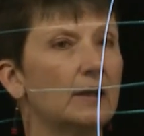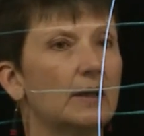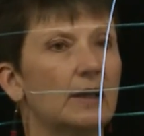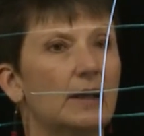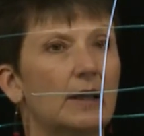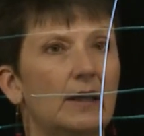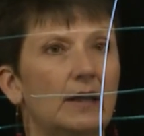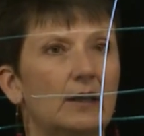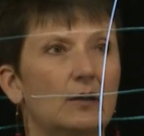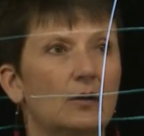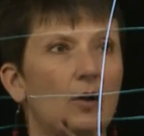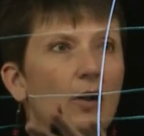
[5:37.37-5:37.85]

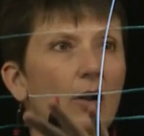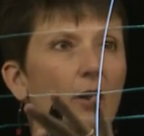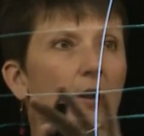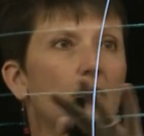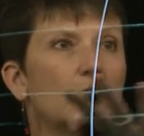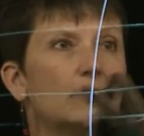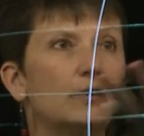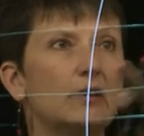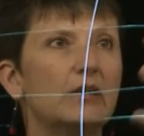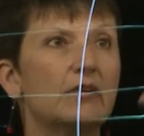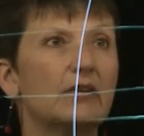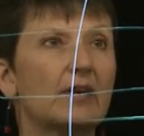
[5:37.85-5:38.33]
and all
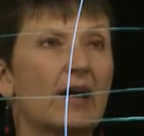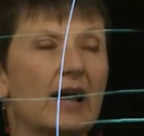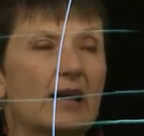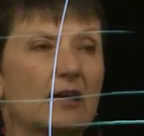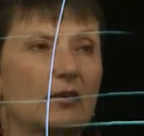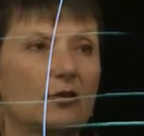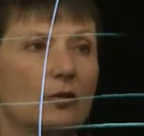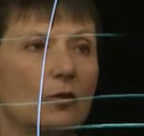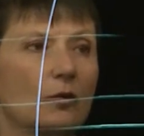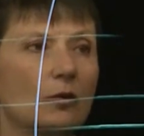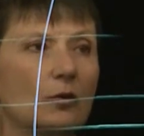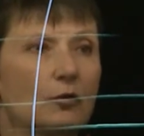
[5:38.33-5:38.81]
of these
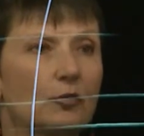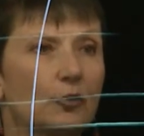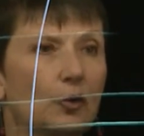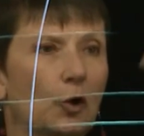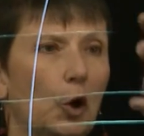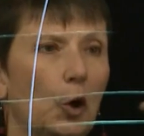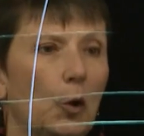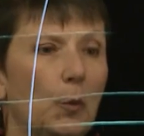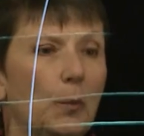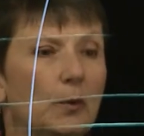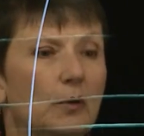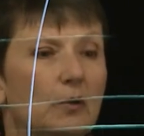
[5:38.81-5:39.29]
axonal
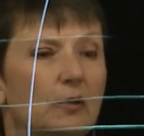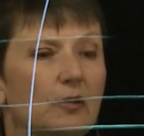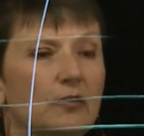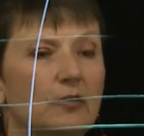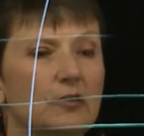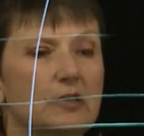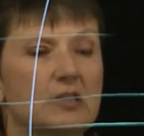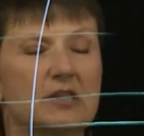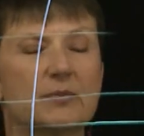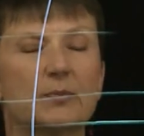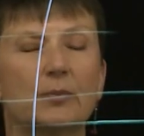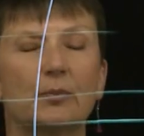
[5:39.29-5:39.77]
terminals
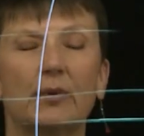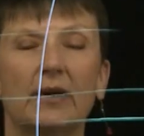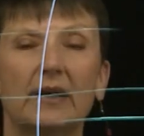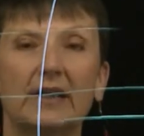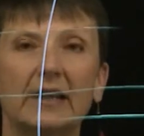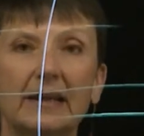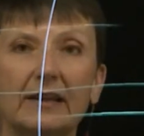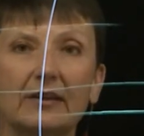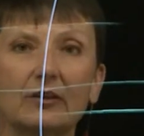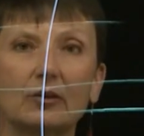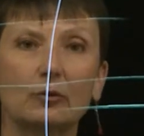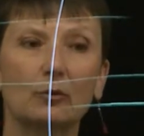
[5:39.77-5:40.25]
are
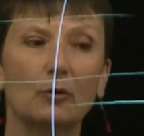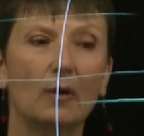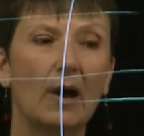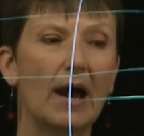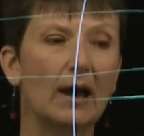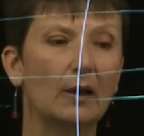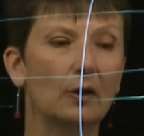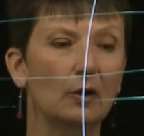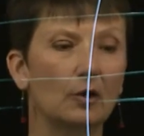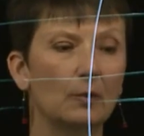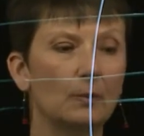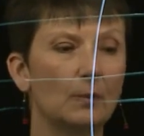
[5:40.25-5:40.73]
spreading
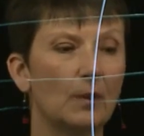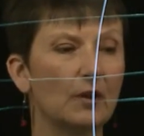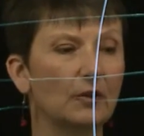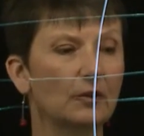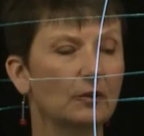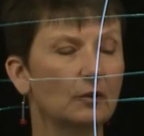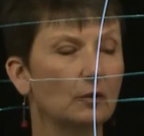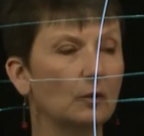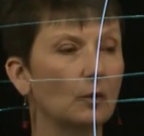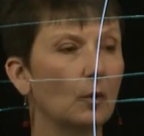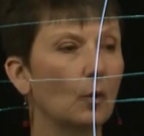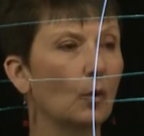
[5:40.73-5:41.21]
throughout our
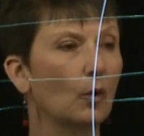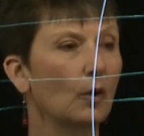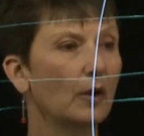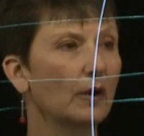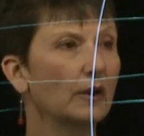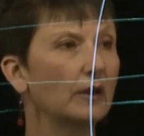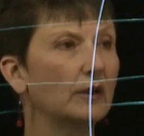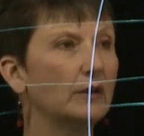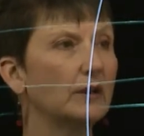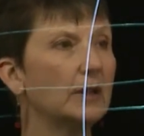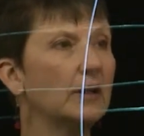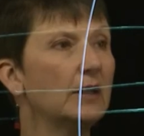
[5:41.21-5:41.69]
muscle
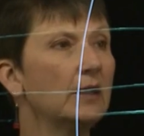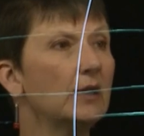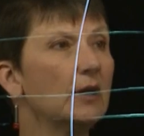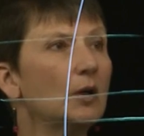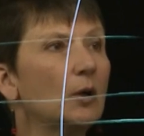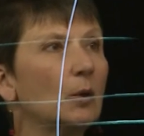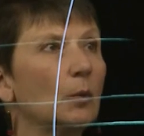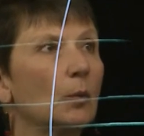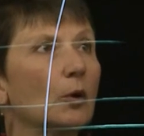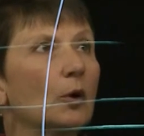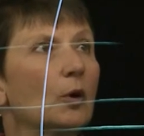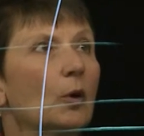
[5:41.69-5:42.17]
organ.
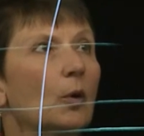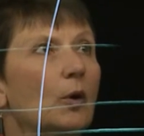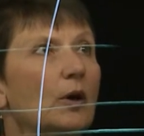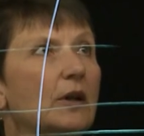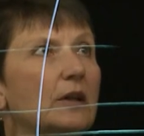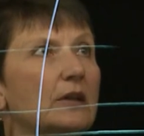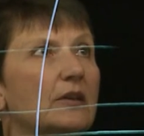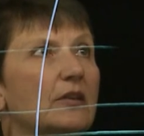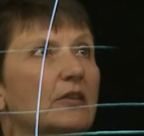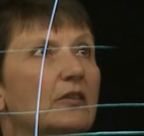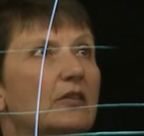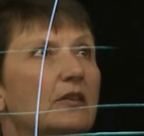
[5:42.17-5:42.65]
We're
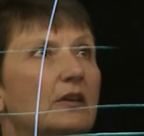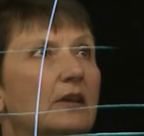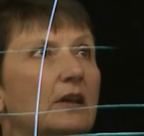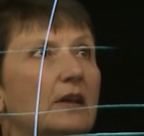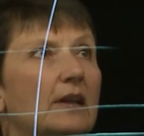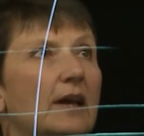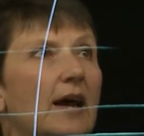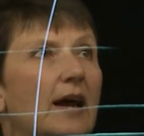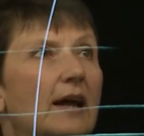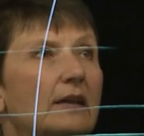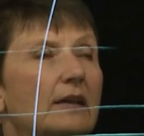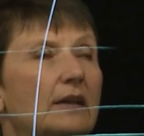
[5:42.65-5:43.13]
going to see
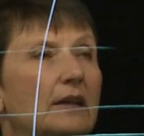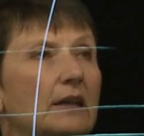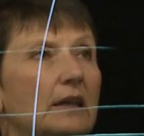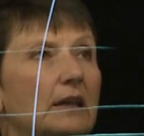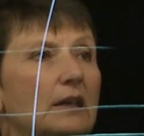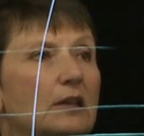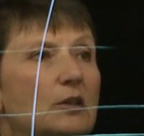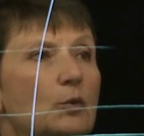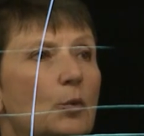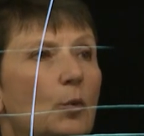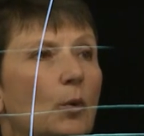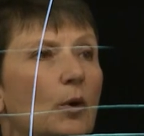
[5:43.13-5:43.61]
that
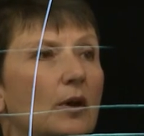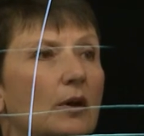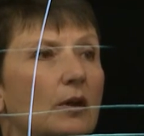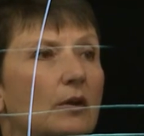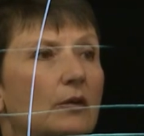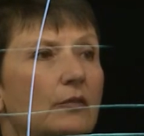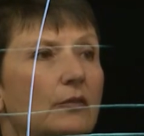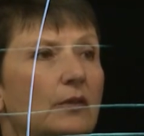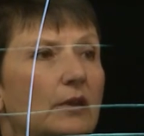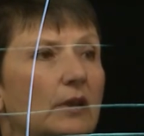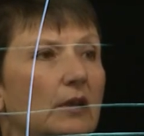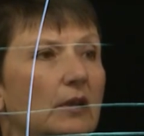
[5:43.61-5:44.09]
each one
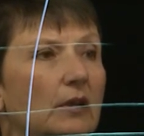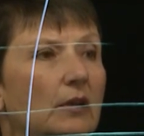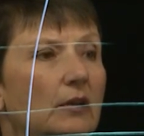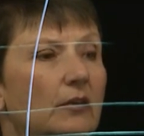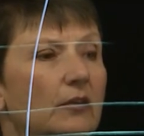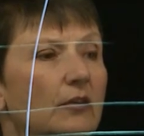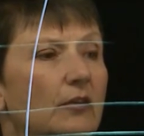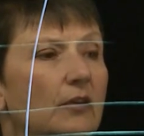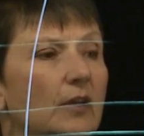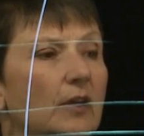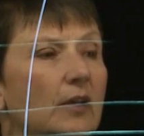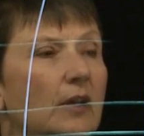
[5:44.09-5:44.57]
of
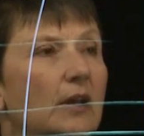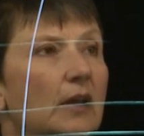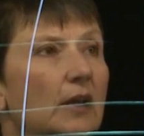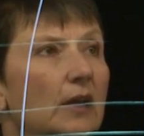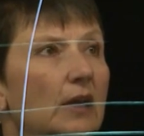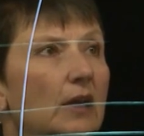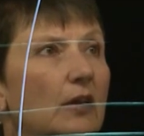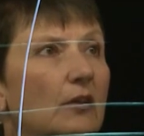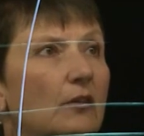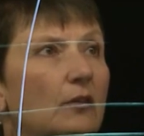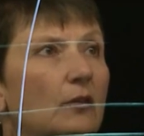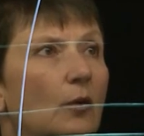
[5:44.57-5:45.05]
these
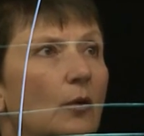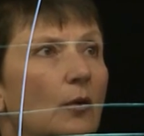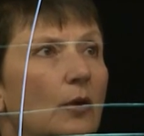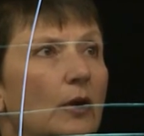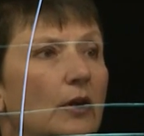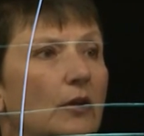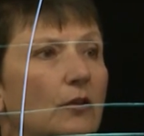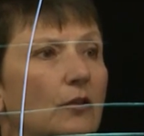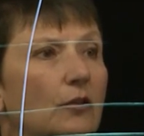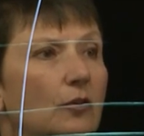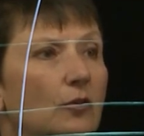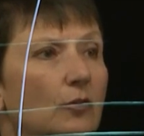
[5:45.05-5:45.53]
is
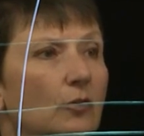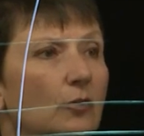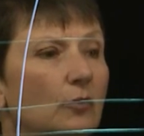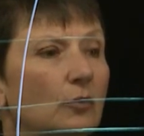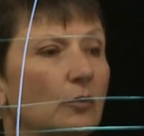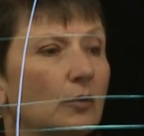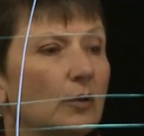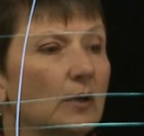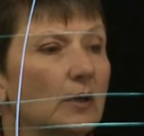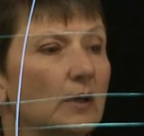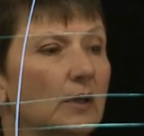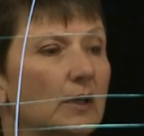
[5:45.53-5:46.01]
going
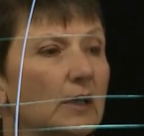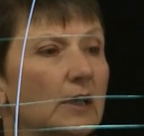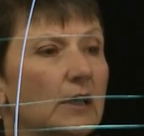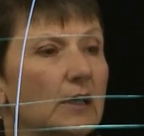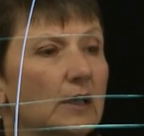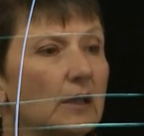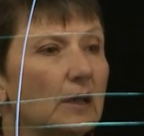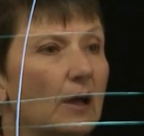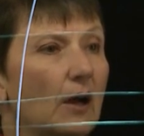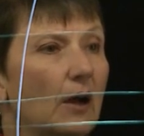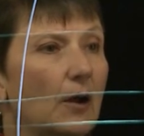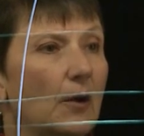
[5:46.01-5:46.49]
to
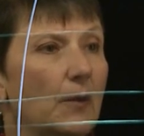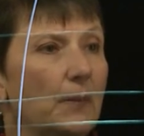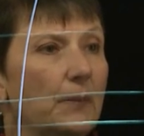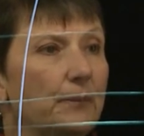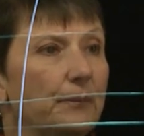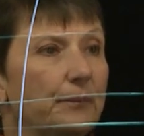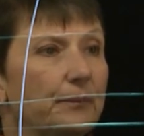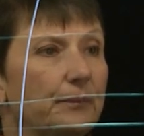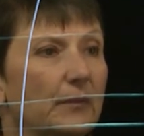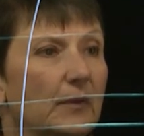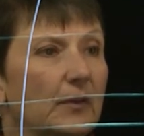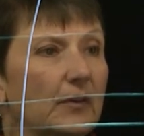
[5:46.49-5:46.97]

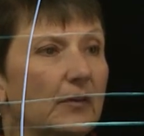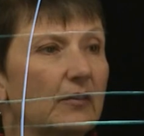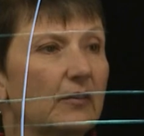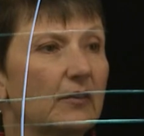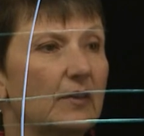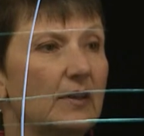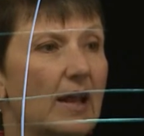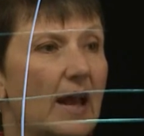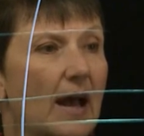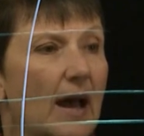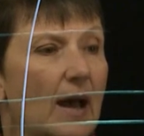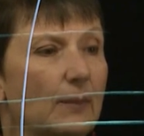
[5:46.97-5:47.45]

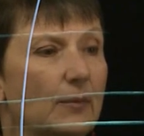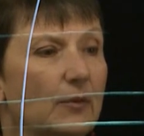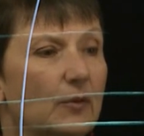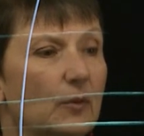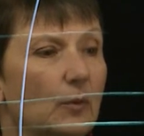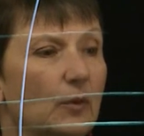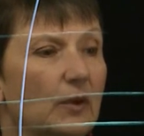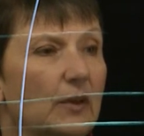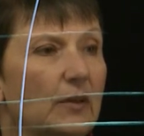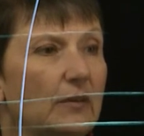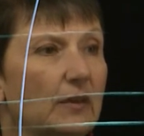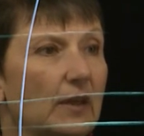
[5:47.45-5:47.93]
synapse
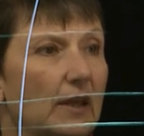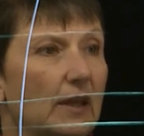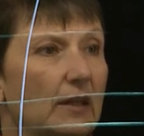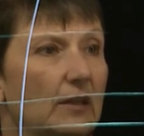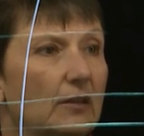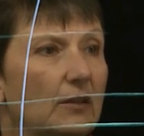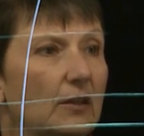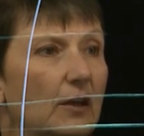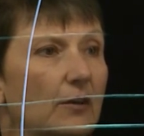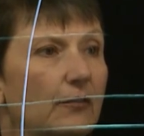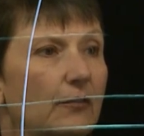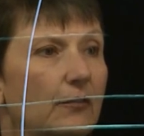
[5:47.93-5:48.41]
with a
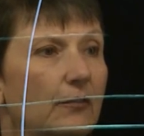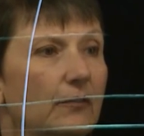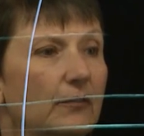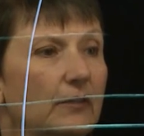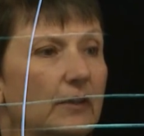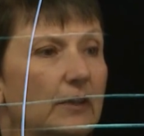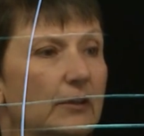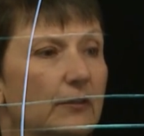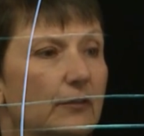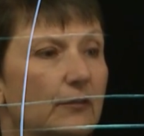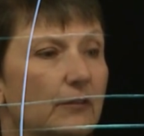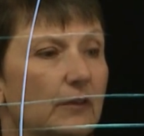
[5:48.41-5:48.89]

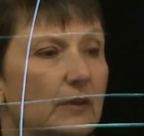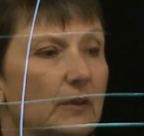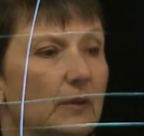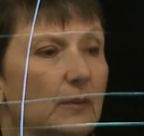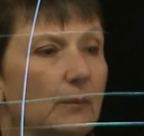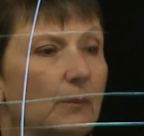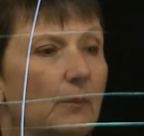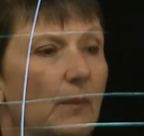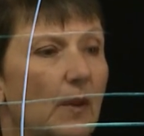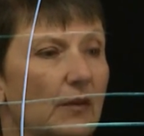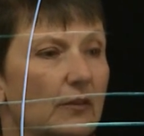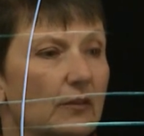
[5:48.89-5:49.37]

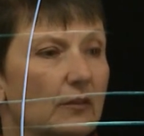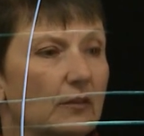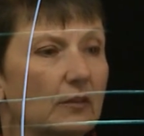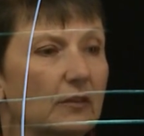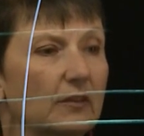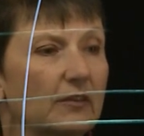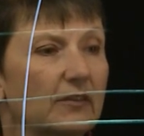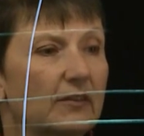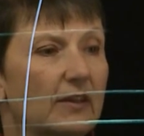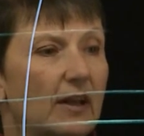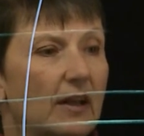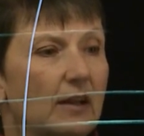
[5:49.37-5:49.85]
different muscle
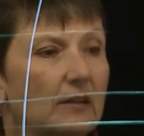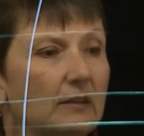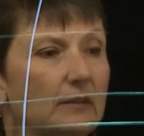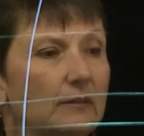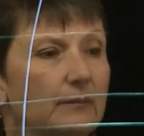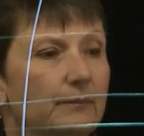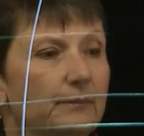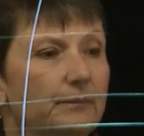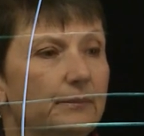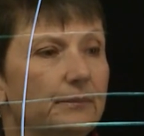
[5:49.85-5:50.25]
cell.